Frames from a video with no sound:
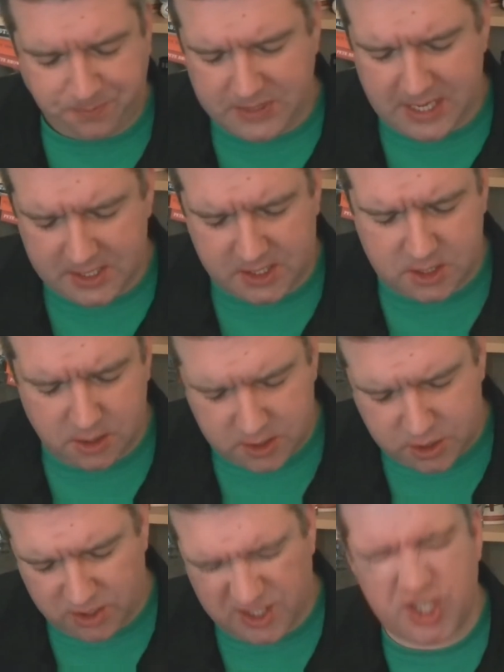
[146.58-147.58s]
It's
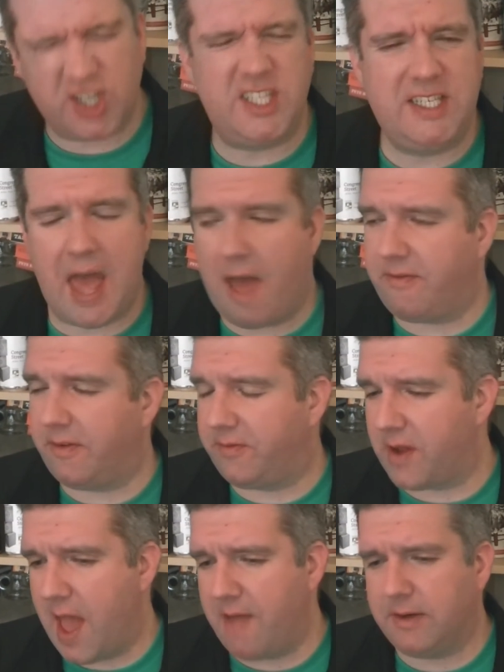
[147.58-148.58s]
got such depth of
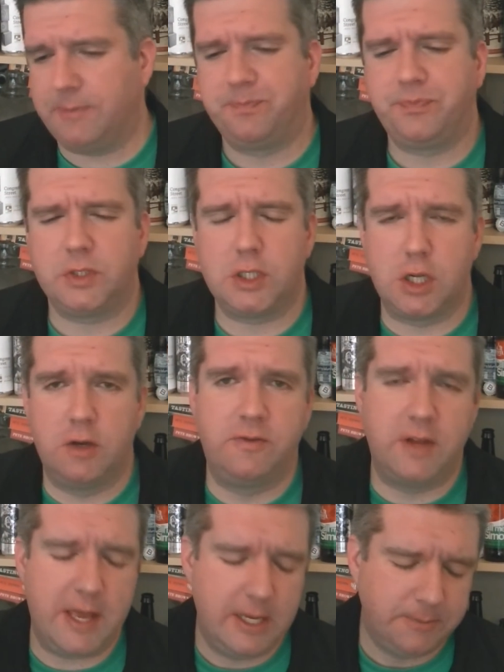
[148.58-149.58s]
flavour.
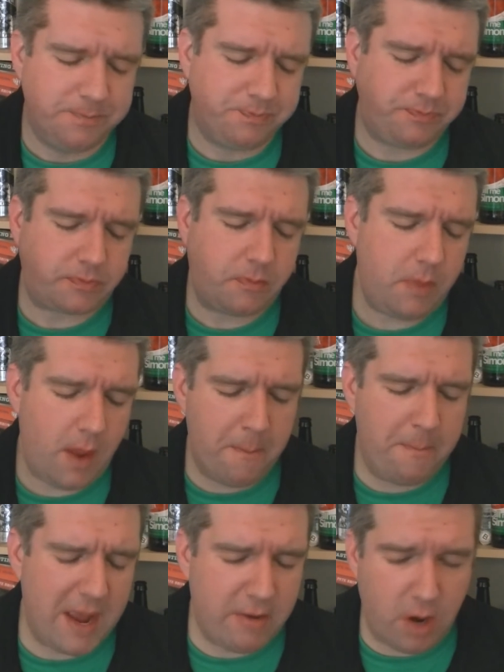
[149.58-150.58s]
Lovely,
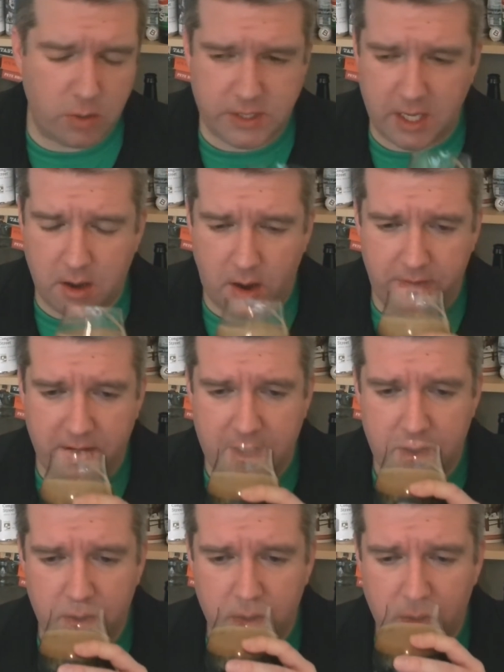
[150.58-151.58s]
big roasty coffee.